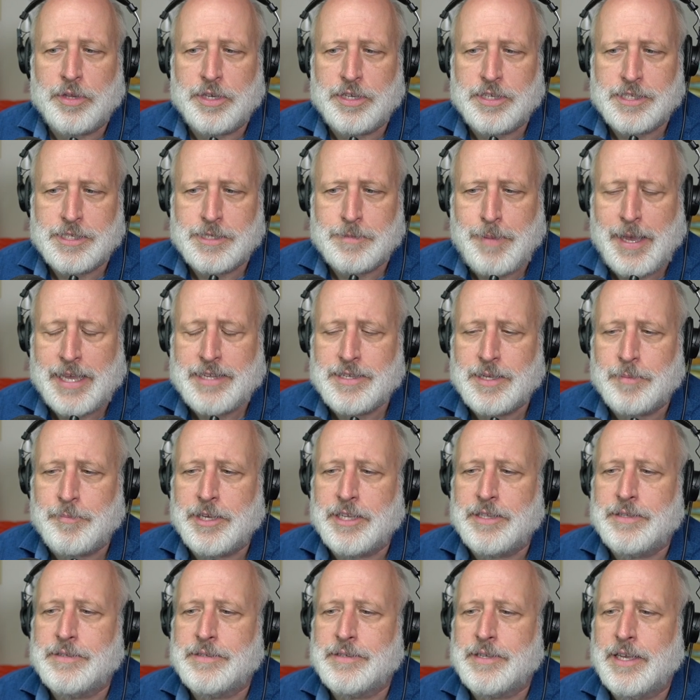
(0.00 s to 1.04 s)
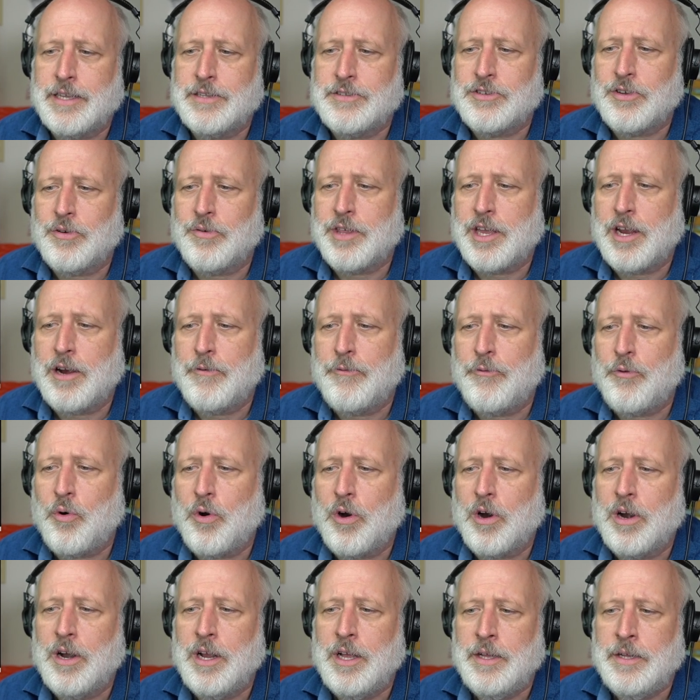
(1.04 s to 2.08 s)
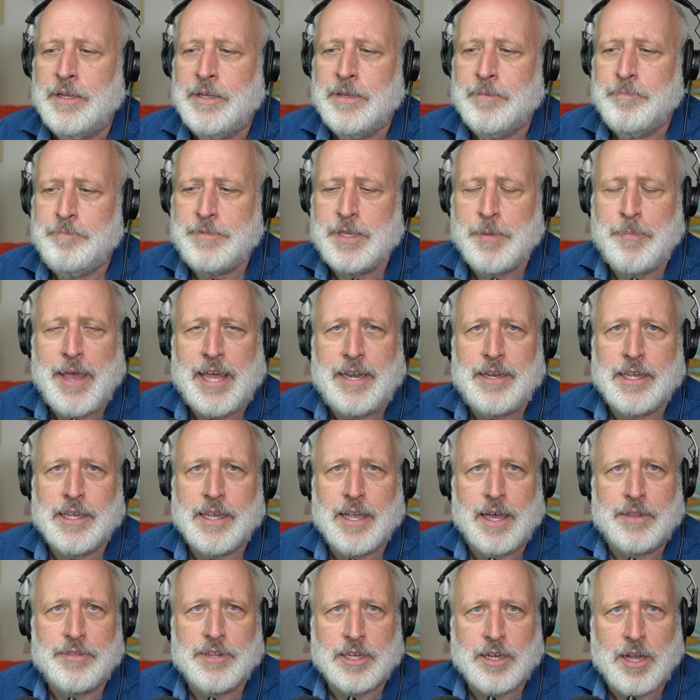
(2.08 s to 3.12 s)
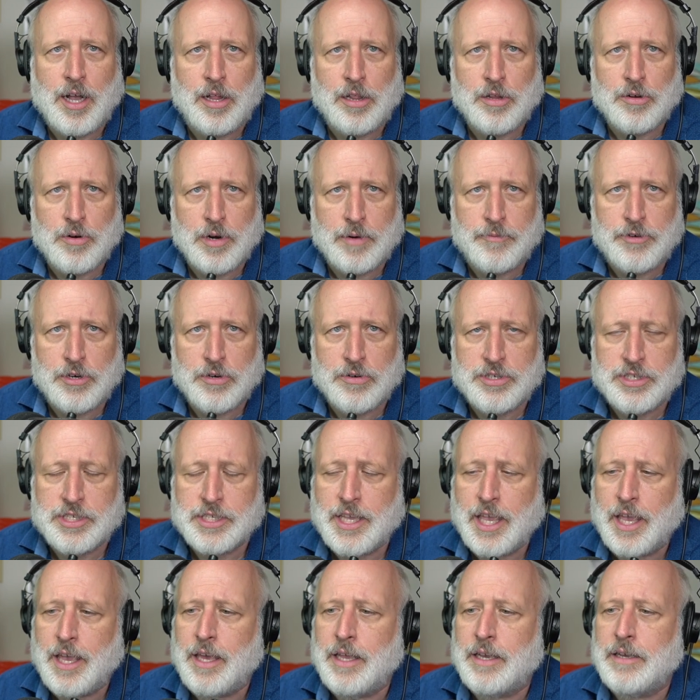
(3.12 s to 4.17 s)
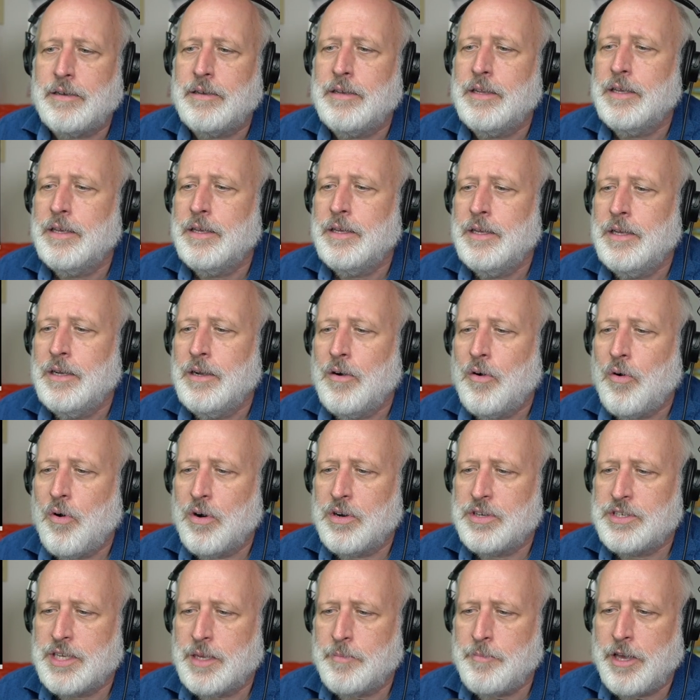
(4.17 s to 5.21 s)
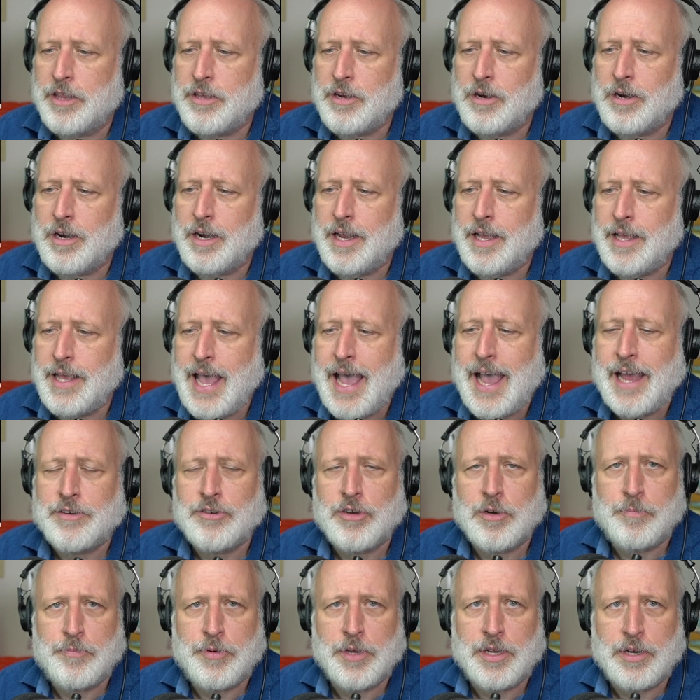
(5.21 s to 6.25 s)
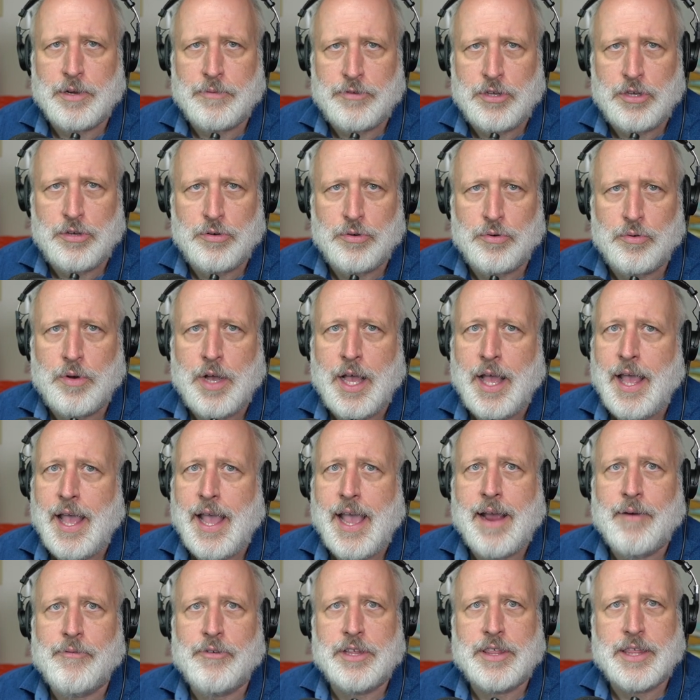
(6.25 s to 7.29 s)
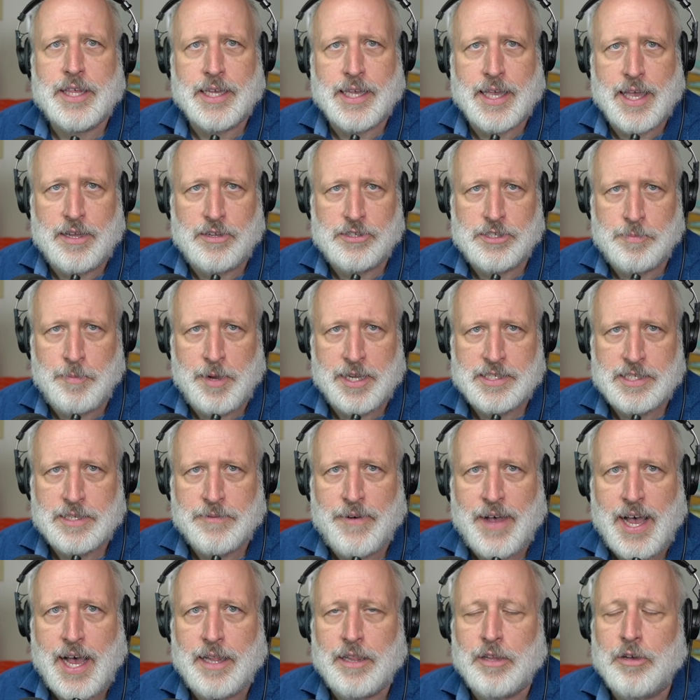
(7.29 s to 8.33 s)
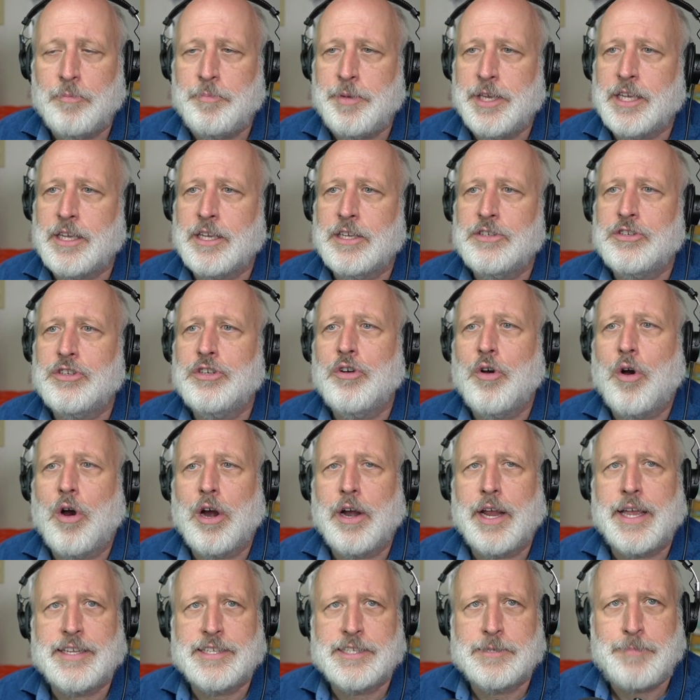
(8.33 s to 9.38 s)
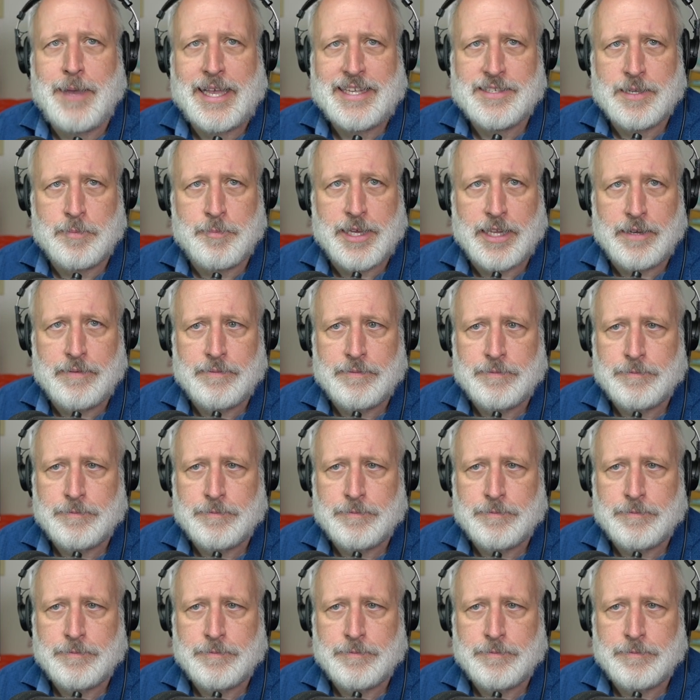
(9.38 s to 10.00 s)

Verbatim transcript: specimens, and so therefore, depending on the color of your skin or some other attribute of you, everything else must follow because you are a specimen.